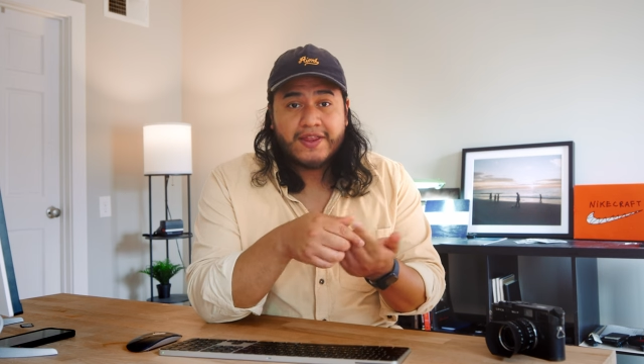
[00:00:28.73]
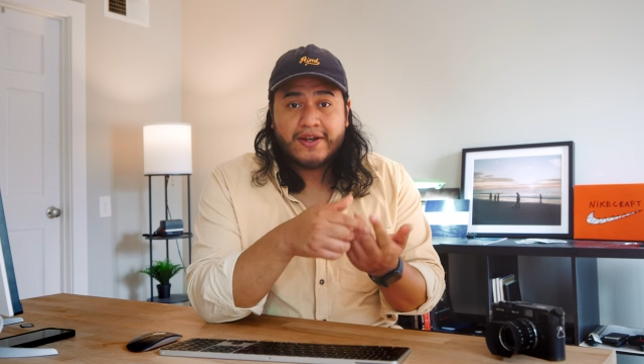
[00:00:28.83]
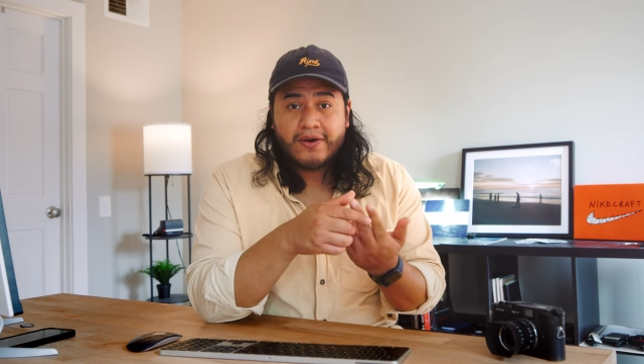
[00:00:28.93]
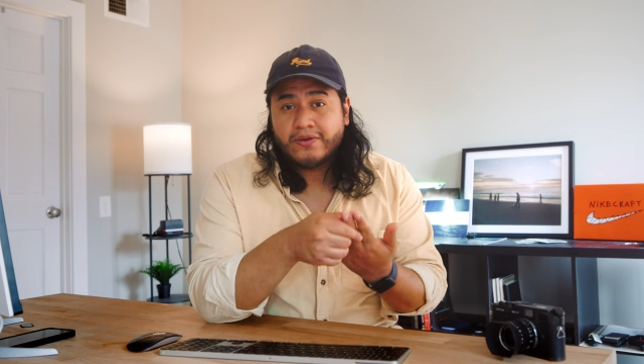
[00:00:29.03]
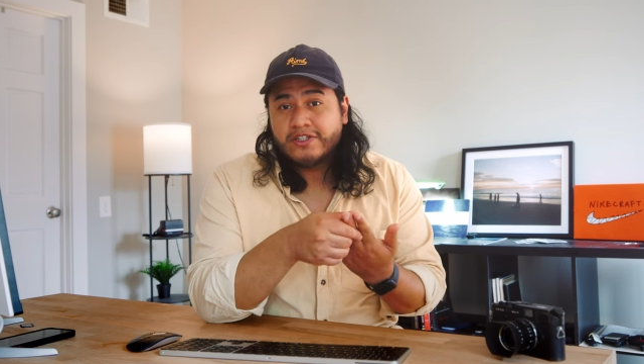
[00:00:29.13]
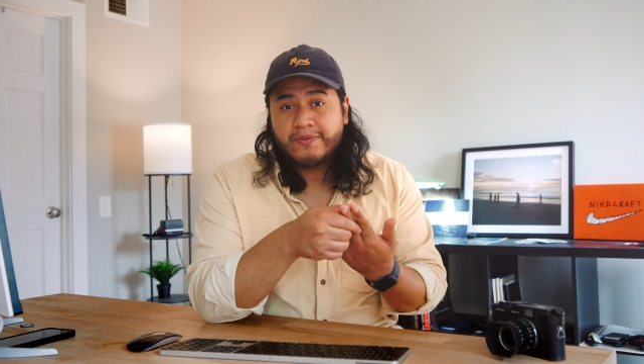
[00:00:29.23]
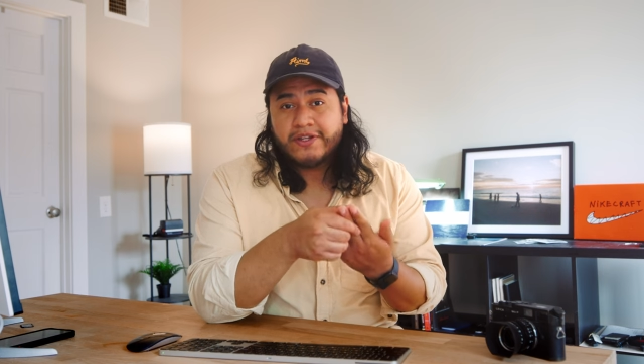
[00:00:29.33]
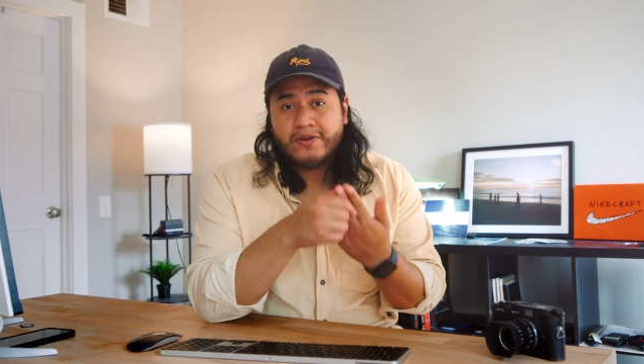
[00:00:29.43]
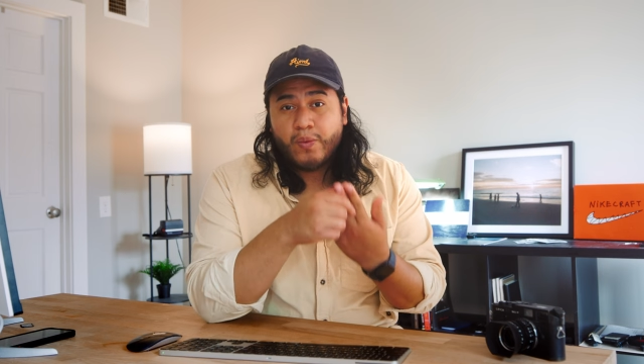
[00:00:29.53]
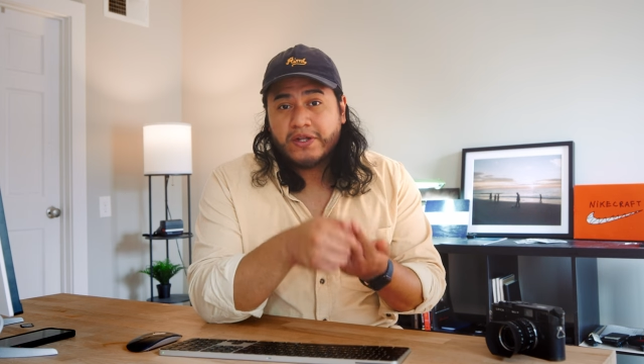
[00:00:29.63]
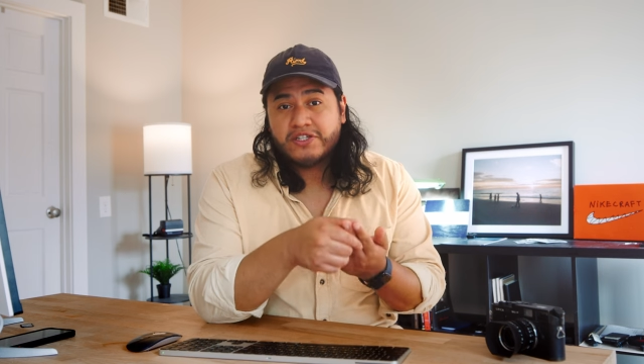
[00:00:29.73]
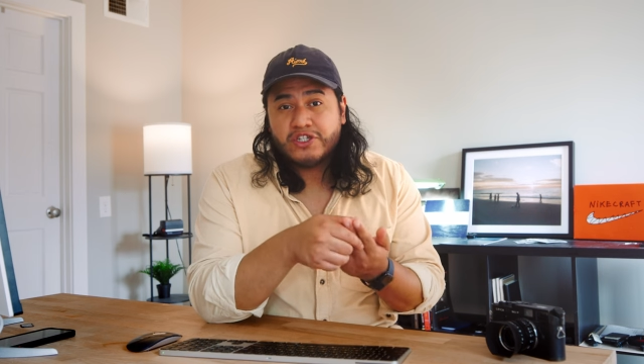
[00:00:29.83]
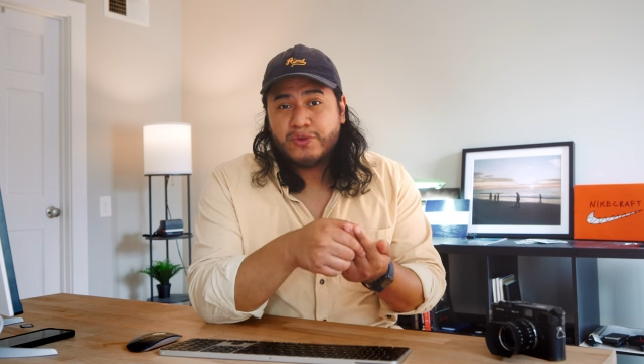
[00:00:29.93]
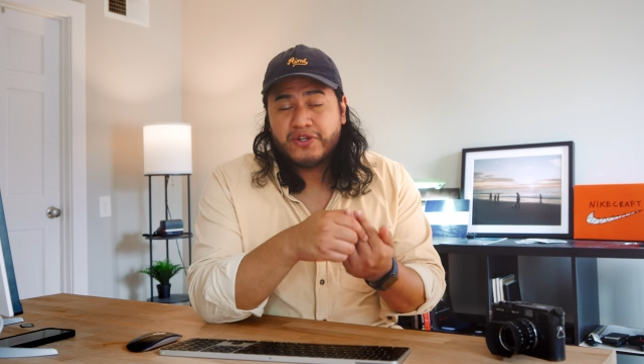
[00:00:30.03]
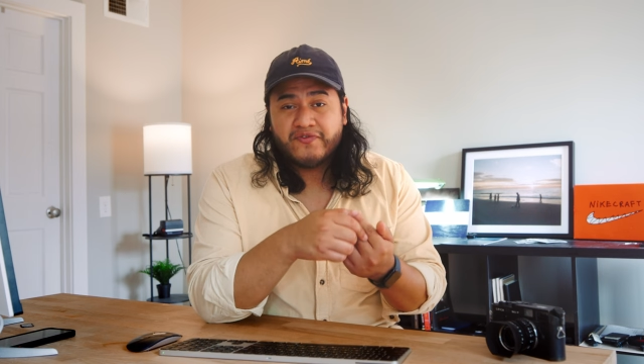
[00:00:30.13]
and then ultimately what to
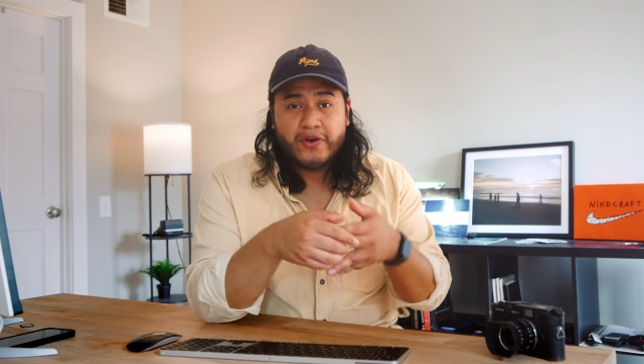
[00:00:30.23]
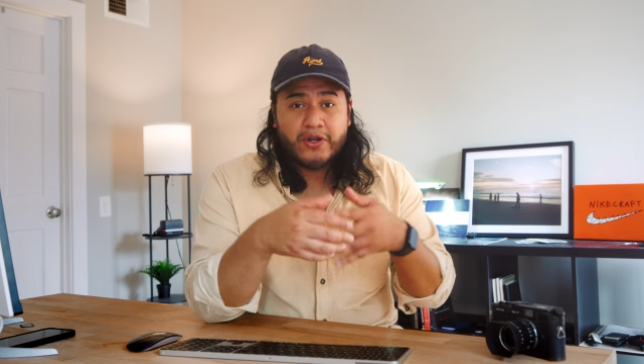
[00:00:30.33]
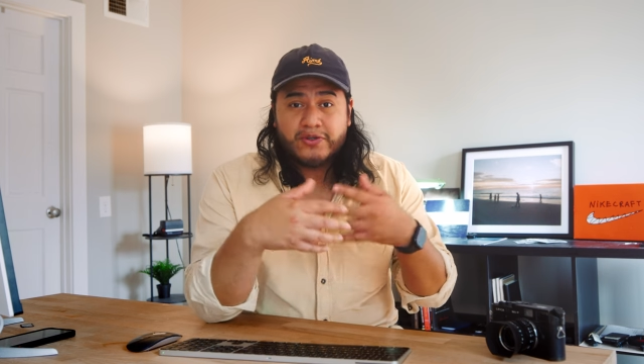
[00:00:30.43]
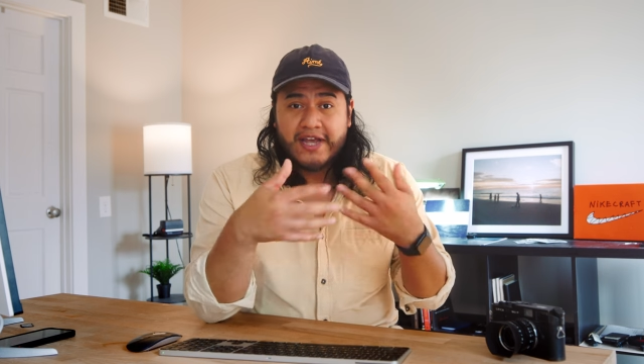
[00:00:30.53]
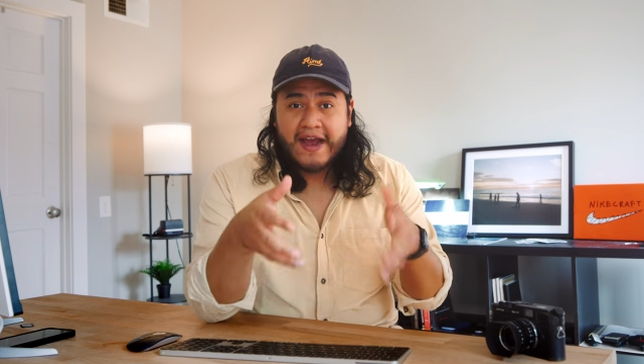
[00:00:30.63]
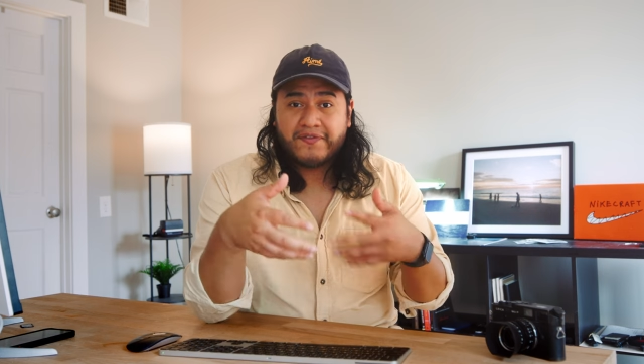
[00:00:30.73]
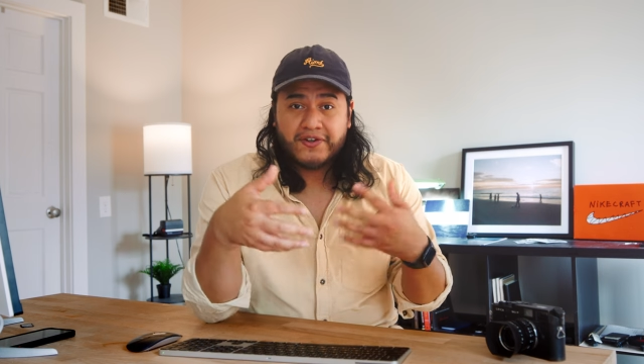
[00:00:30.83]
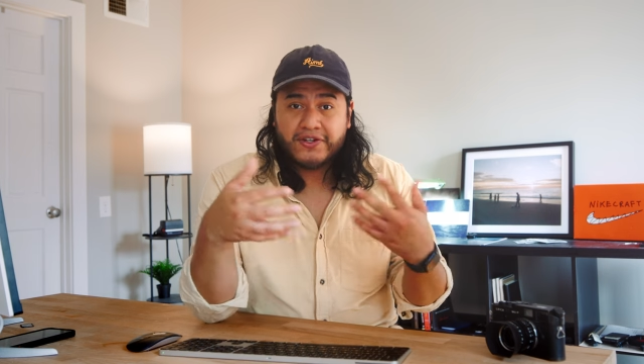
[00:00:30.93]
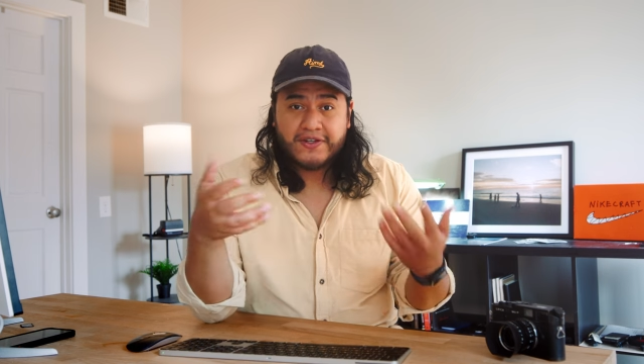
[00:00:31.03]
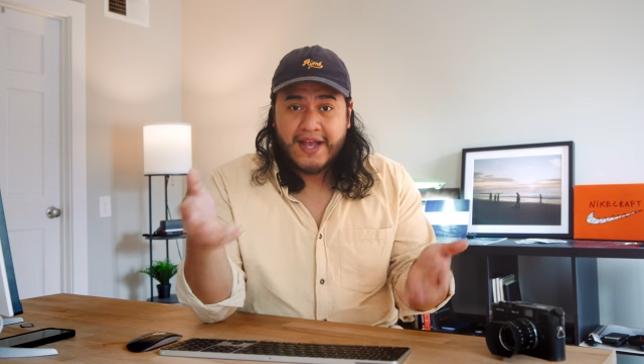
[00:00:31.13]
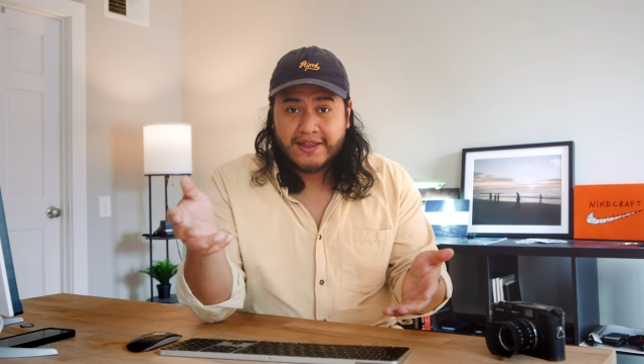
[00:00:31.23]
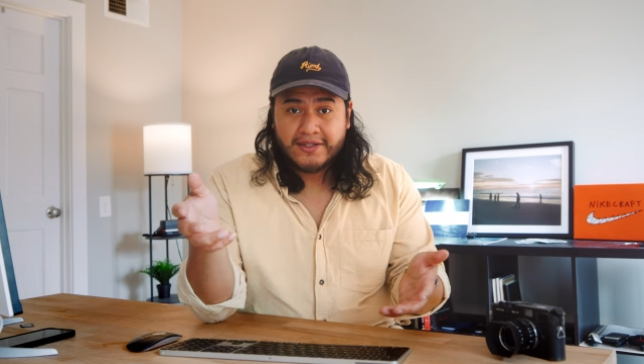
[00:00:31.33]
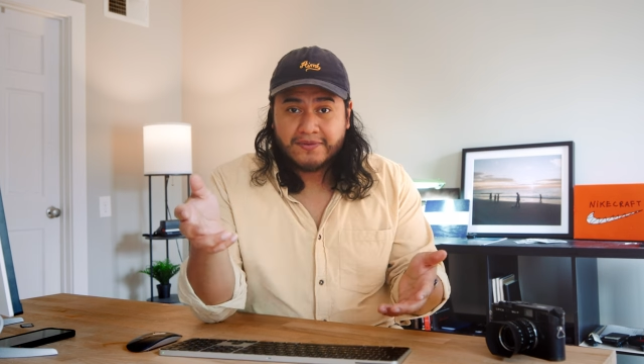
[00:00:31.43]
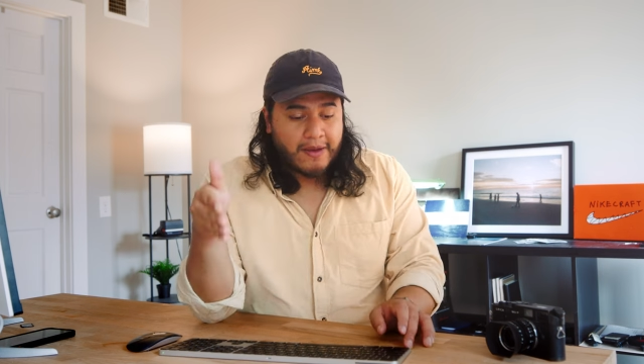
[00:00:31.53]
do with your photos after you get them.